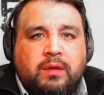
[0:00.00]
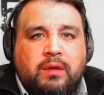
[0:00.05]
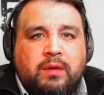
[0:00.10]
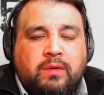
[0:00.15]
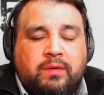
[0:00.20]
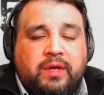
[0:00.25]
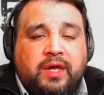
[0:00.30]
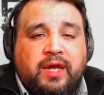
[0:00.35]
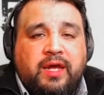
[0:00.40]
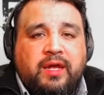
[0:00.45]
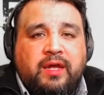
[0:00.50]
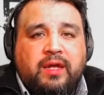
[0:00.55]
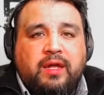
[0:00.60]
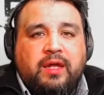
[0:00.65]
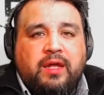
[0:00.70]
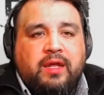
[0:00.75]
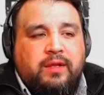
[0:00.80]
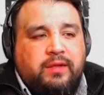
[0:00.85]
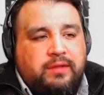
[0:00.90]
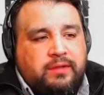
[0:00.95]
Okay?
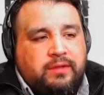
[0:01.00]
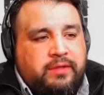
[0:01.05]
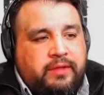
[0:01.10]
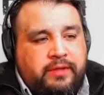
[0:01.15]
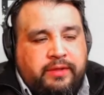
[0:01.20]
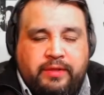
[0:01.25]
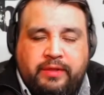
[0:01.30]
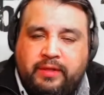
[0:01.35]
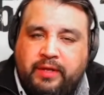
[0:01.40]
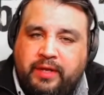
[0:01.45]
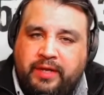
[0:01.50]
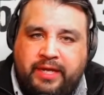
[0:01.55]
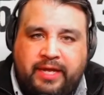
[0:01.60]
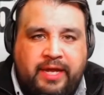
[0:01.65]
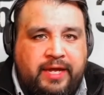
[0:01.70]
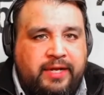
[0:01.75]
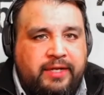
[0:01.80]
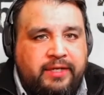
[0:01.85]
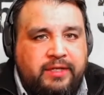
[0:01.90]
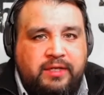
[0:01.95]

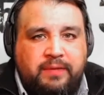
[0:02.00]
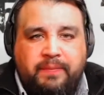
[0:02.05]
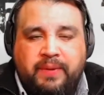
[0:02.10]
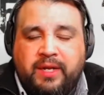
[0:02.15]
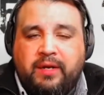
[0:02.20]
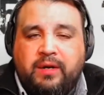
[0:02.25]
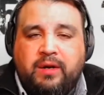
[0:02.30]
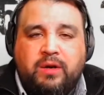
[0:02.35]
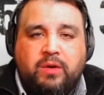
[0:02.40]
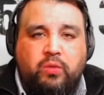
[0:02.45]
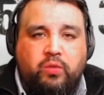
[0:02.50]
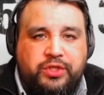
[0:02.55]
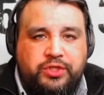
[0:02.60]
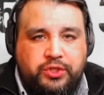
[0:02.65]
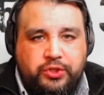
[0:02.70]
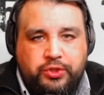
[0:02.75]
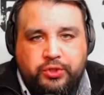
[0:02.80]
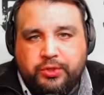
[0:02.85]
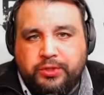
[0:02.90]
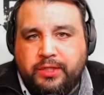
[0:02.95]
Again, depending on
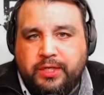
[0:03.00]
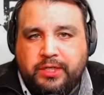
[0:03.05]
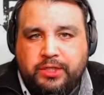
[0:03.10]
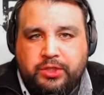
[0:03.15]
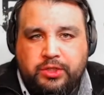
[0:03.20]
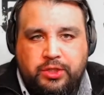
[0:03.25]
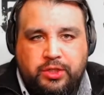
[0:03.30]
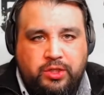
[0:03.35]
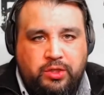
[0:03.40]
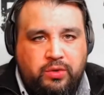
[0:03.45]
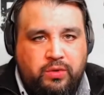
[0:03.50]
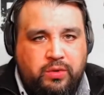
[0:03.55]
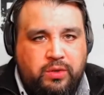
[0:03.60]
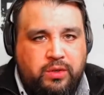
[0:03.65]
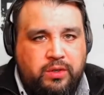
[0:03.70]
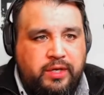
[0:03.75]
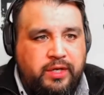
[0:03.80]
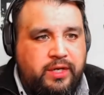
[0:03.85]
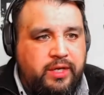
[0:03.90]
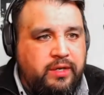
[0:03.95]
which jurisdiction you
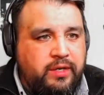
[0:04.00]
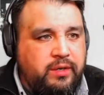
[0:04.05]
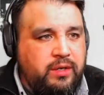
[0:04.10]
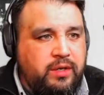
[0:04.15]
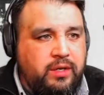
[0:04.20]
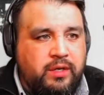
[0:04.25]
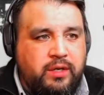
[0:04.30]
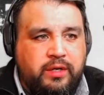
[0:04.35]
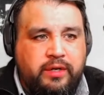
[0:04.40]
are in,